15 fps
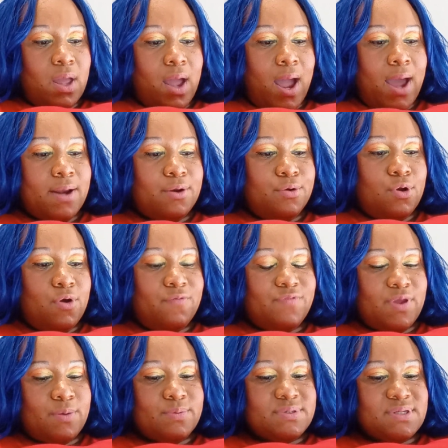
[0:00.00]
I don't know if
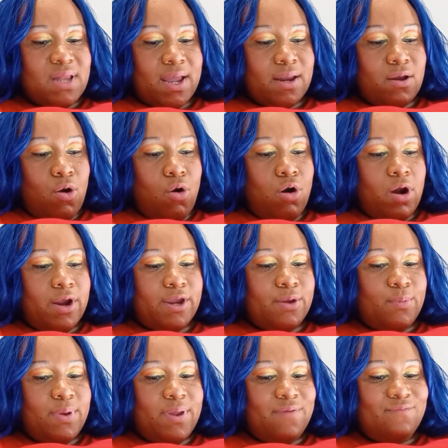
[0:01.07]
there was like
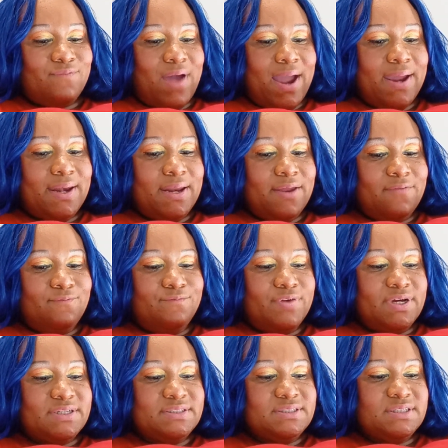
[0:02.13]
arguing, fighting,
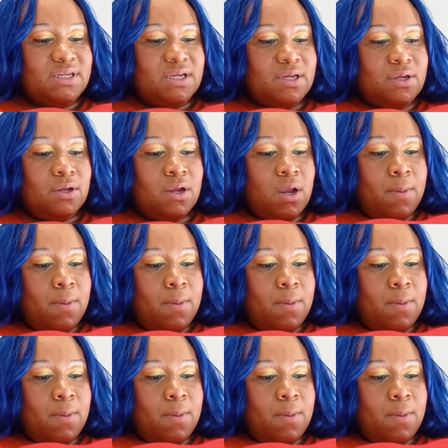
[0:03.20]
fussing,